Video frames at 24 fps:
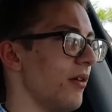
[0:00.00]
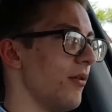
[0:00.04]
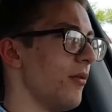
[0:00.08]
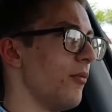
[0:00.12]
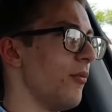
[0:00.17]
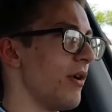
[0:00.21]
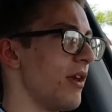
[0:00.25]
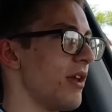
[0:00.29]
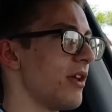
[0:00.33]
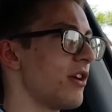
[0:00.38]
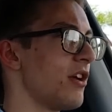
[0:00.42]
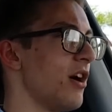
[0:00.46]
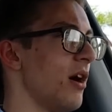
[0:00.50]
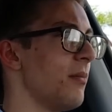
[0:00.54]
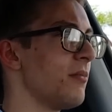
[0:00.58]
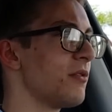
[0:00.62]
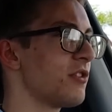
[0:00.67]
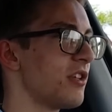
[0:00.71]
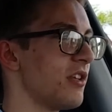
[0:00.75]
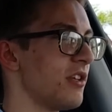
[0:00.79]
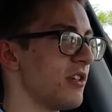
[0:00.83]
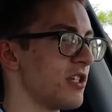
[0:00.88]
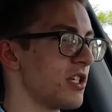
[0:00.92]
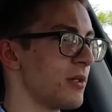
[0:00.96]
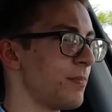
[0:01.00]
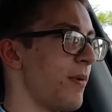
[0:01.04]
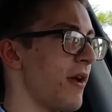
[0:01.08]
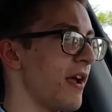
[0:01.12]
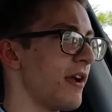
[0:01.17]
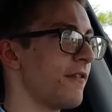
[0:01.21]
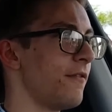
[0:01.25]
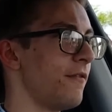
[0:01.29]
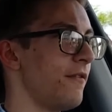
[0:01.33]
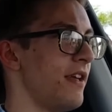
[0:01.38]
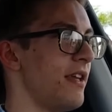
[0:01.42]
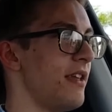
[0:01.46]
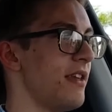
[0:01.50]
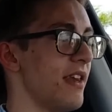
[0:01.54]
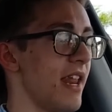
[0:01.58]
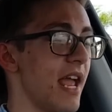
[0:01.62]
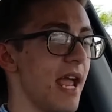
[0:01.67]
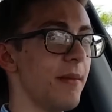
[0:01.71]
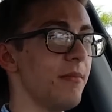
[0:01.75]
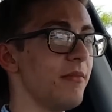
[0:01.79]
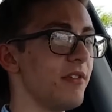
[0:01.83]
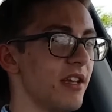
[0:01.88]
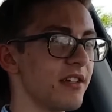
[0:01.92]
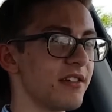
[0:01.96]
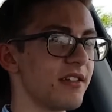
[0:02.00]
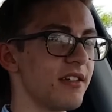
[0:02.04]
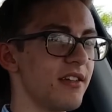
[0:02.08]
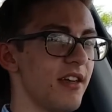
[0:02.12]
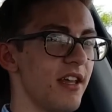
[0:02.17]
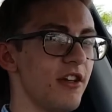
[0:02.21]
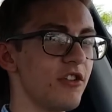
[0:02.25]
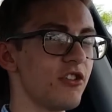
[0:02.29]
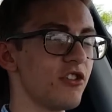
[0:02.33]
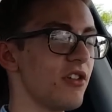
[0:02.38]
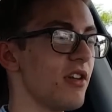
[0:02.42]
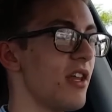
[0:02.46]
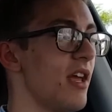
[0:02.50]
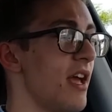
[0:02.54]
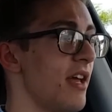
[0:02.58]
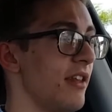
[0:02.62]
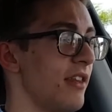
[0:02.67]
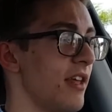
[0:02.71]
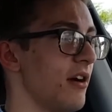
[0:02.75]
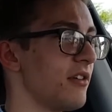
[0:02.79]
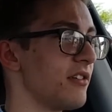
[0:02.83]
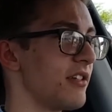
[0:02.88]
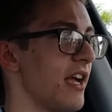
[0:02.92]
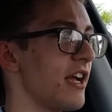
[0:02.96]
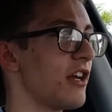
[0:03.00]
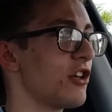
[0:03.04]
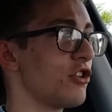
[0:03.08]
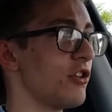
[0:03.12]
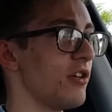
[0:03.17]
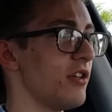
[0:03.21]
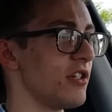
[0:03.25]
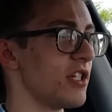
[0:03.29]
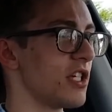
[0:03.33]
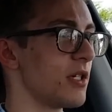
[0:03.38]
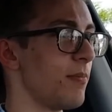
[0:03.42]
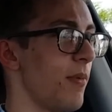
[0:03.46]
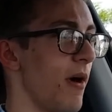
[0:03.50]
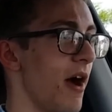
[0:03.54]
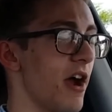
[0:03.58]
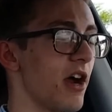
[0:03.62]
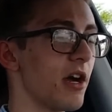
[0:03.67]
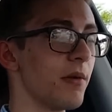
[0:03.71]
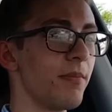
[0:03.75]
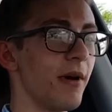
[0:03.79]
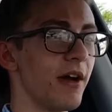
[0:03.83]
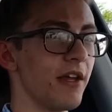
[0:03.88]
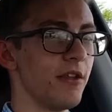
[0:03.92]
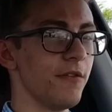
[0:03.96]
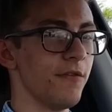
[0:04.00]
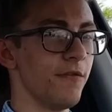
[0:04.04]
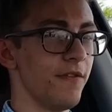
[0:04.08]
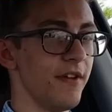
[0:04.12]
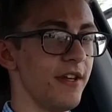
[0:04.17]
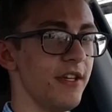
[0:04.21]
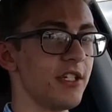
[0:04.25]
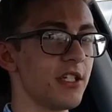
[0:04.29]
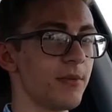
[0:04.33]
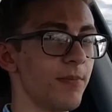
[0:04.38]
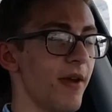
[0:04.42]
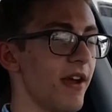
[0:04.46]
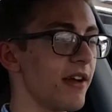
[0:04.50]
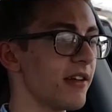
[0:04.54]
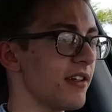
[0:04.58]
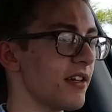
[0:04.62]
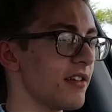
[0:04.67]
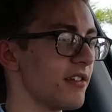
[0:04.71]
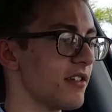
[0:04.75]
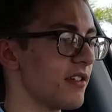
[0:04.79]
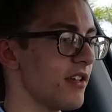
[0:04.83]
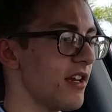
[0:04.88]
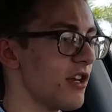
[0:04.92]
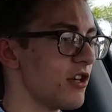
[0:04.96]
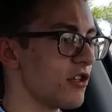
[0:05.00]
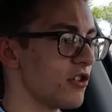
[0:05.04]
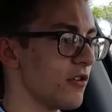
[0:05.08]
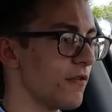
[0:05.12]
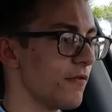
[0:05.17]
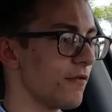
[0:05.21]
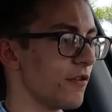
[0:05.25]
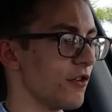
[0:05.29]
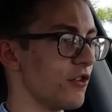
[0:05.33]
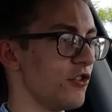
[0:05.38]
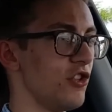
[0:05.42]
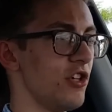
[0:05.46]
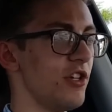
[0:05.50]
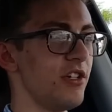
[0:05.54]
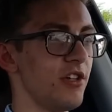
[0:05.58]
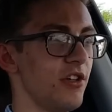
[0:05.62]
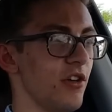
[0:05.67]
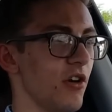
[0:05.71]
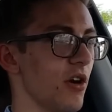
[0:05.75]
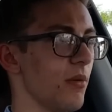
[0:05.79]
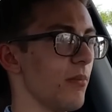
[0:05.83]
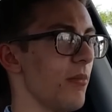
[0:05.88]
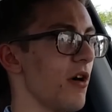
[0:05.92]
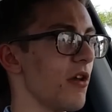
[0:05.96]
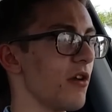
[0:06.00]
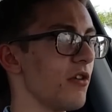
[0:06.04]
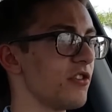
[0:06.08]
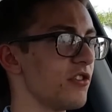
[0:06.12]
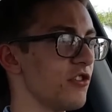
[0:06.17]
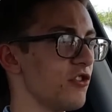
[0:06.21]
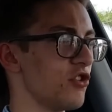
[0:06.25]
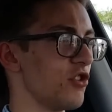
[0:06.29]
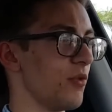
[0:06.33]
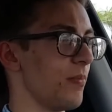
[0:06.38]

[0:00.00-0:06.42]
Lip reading: When it comes to the Spec V name designation, that was actually inspired by the V-Spec designation for GTR models in